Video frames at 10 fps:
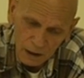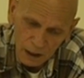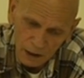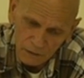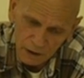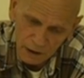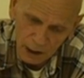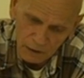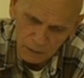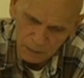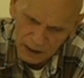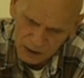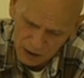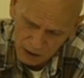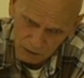over the
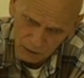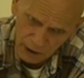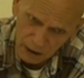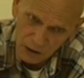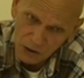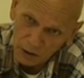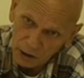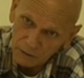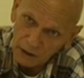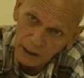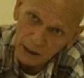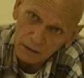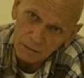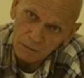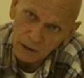overpass there, on the other side of it, they had
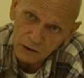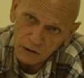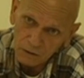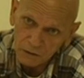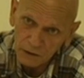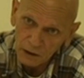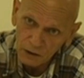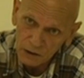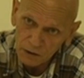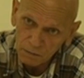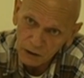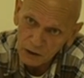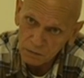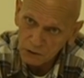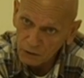about 2 or 3 lines of
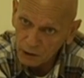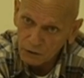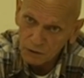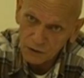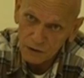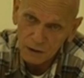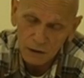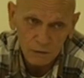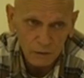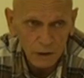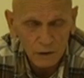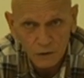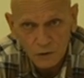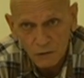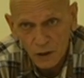policemen right across
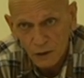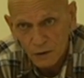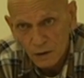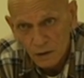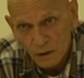the road.